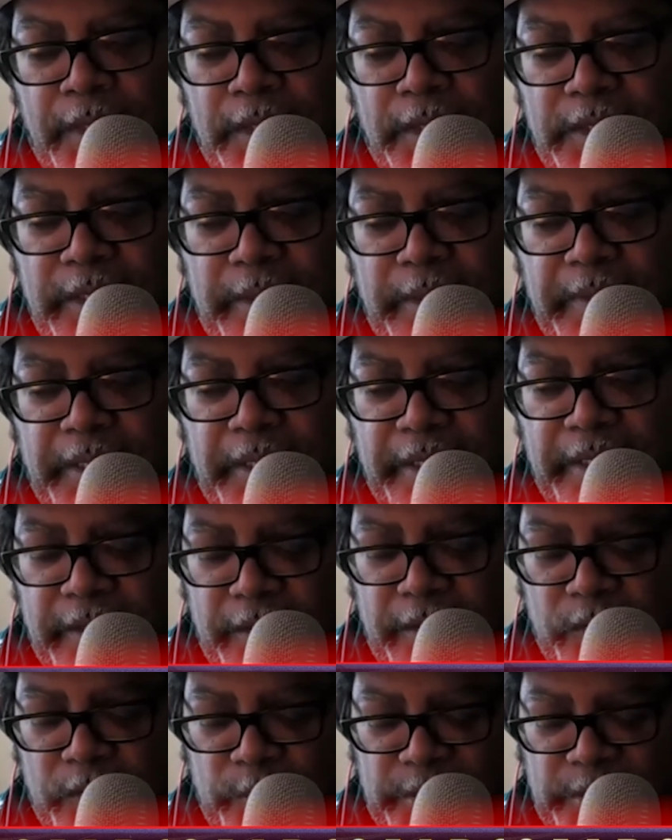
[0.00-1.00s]
seem to get
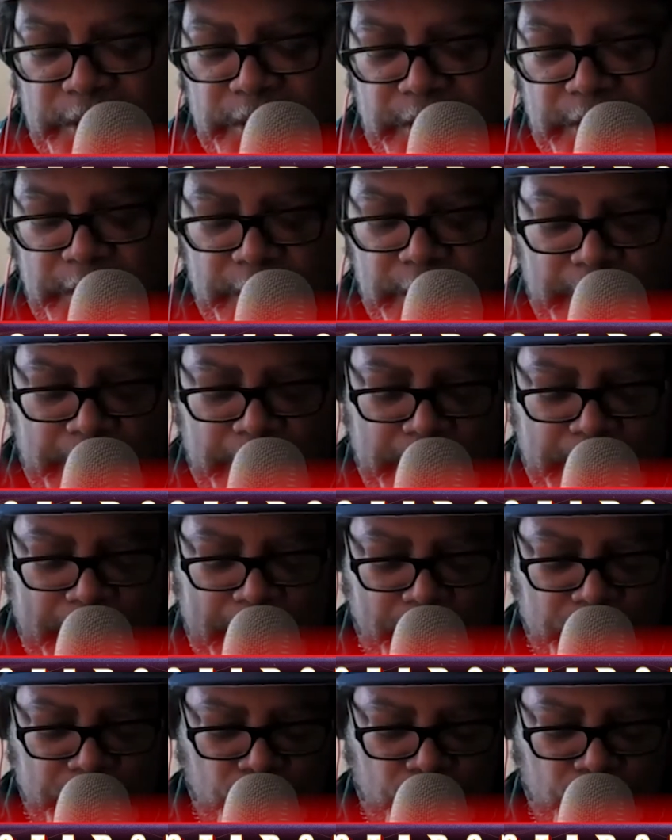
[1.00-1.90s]
it twisted. And I was